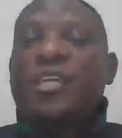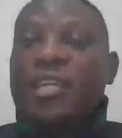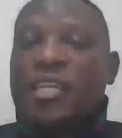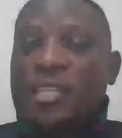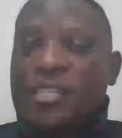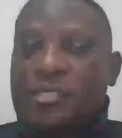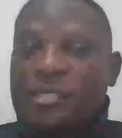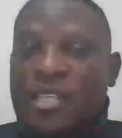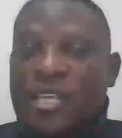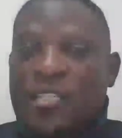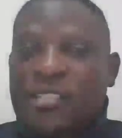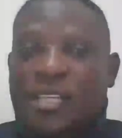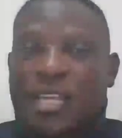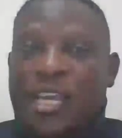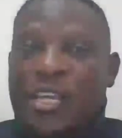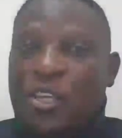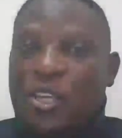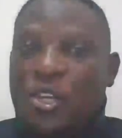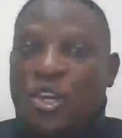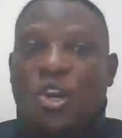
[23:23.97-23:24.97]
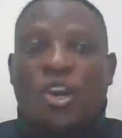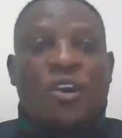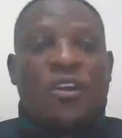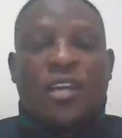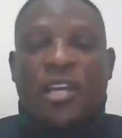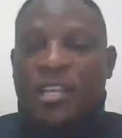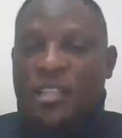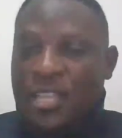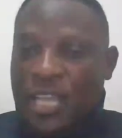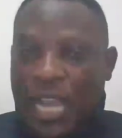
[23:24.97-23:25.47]
Is things like
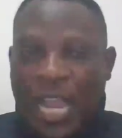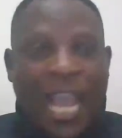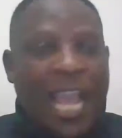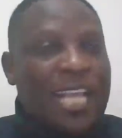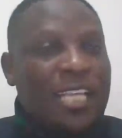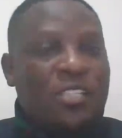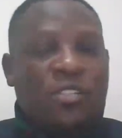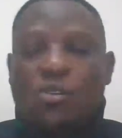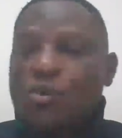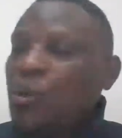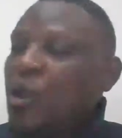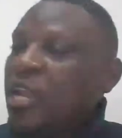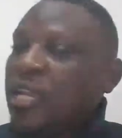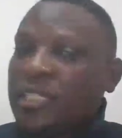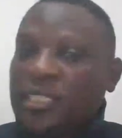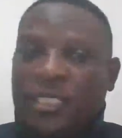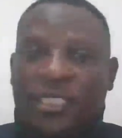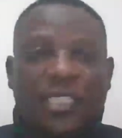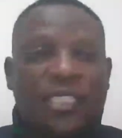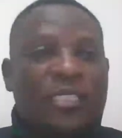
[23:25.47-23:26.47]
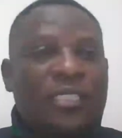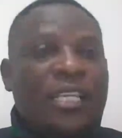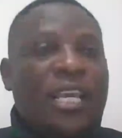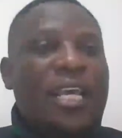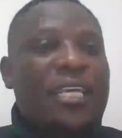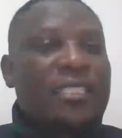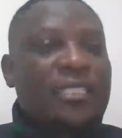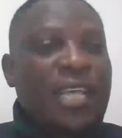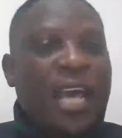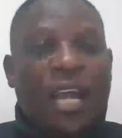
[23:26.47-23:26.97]
the chi-square,
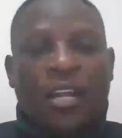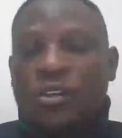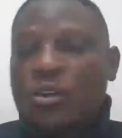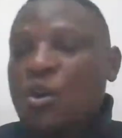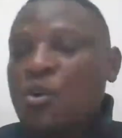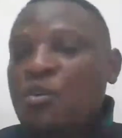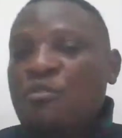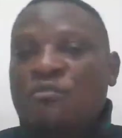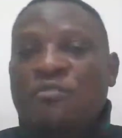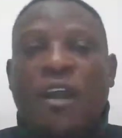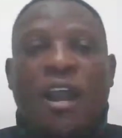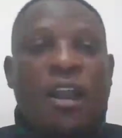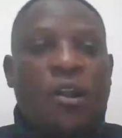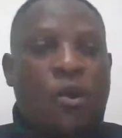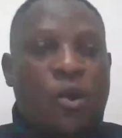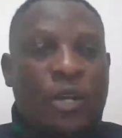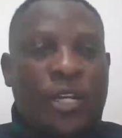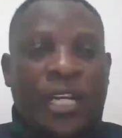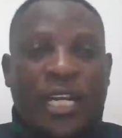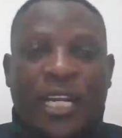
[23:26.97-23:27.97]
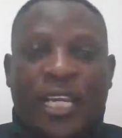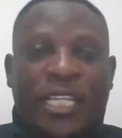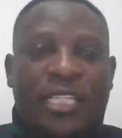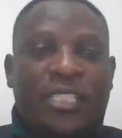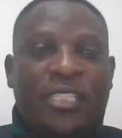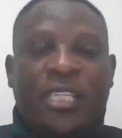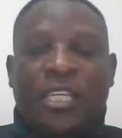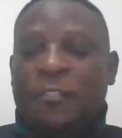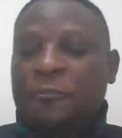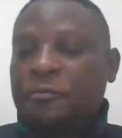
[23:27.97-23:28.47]
t-test, ANOVA,
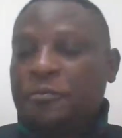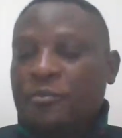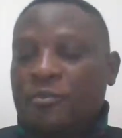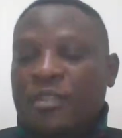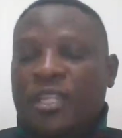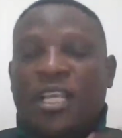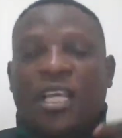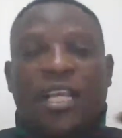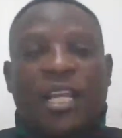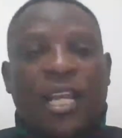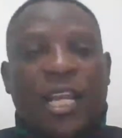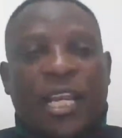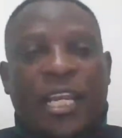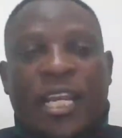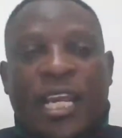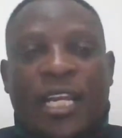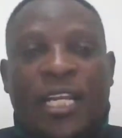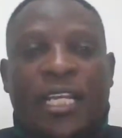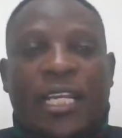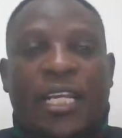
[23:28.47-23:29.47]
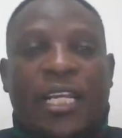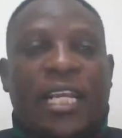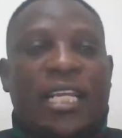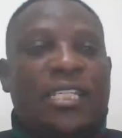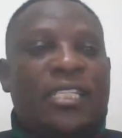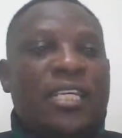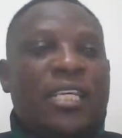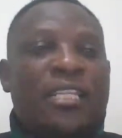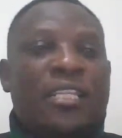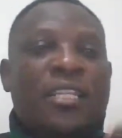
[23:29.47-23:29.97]
correlation, linear
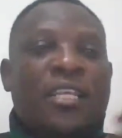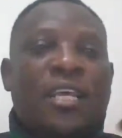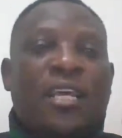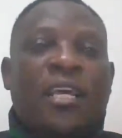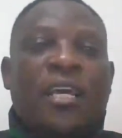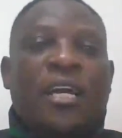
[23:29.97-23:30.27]
regression,